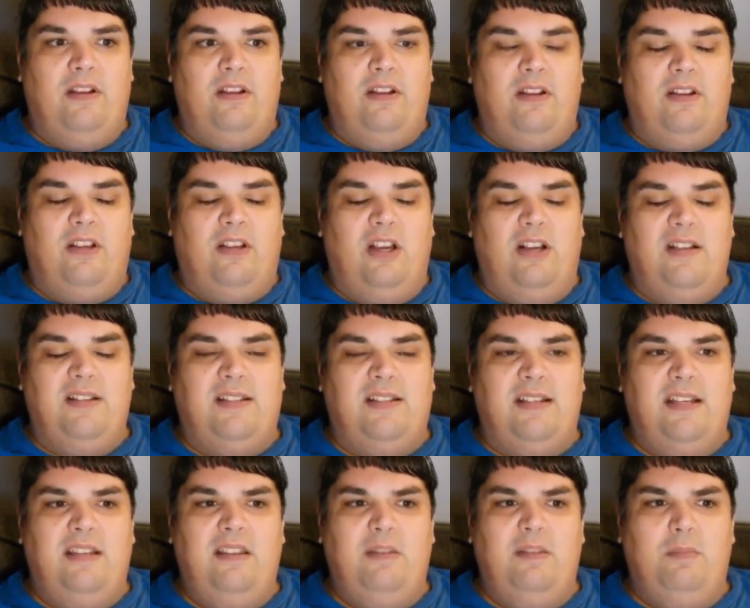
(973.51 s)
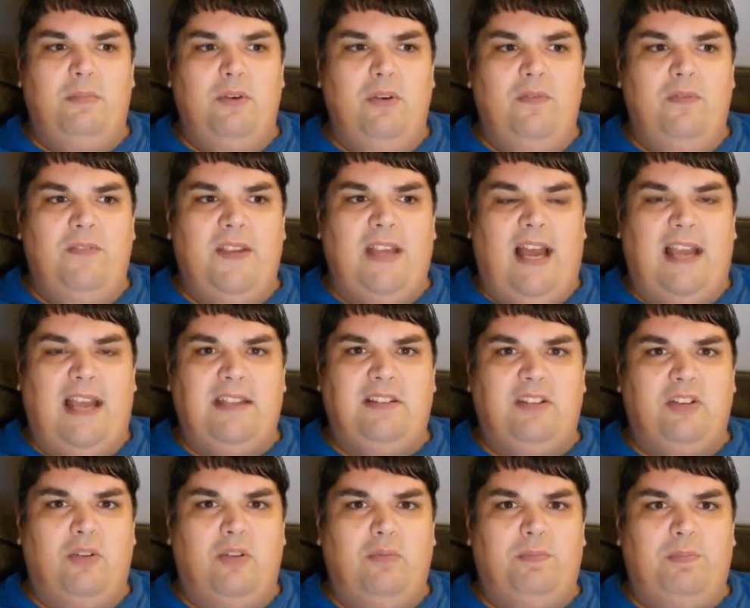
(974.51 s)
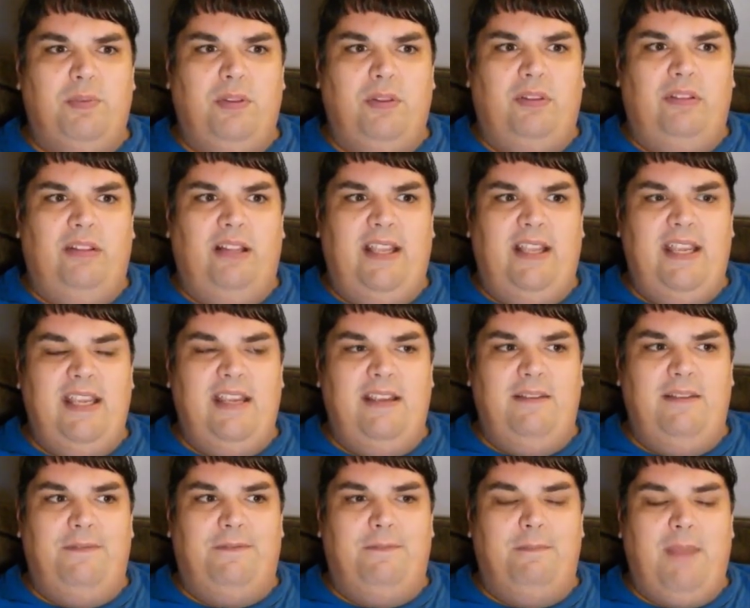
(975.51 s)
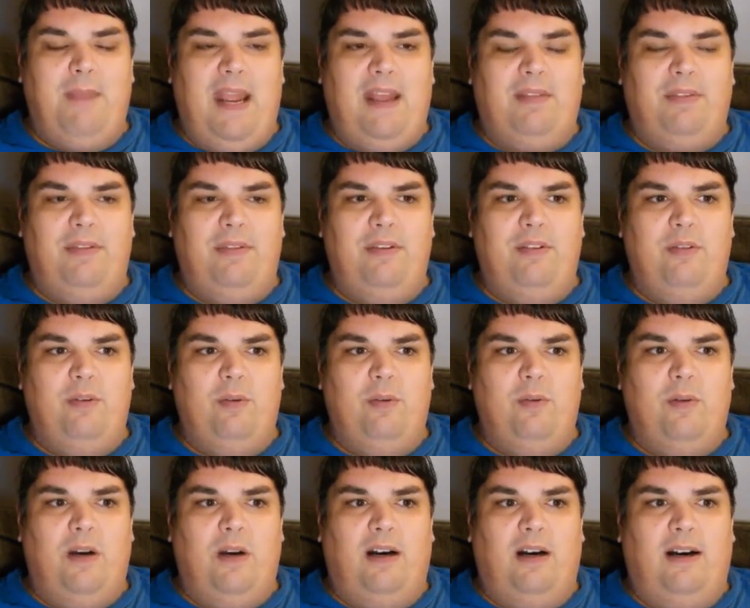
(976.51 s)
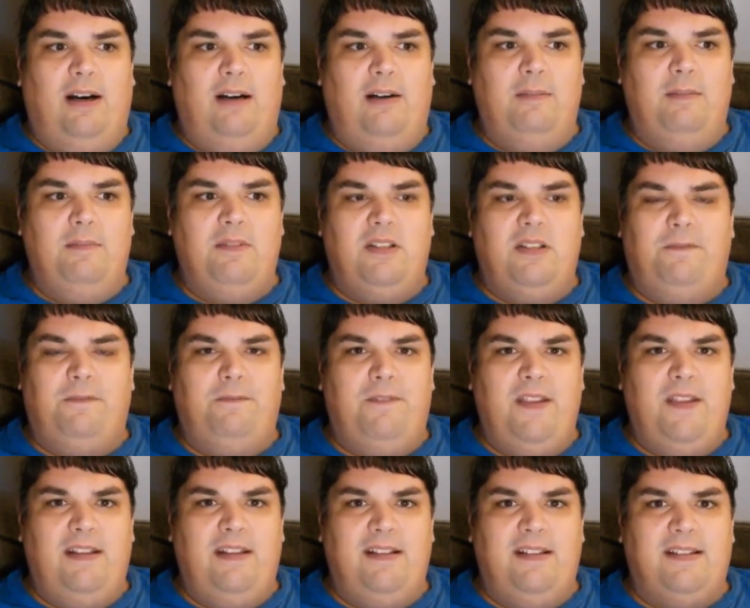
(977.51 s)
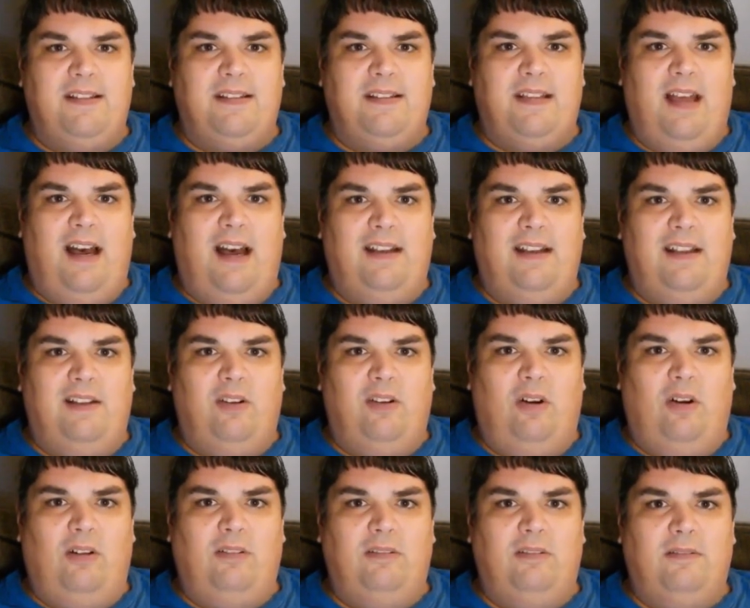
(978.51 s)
Because in the movie, I don't believe Matthew uh, defeated Scott at all.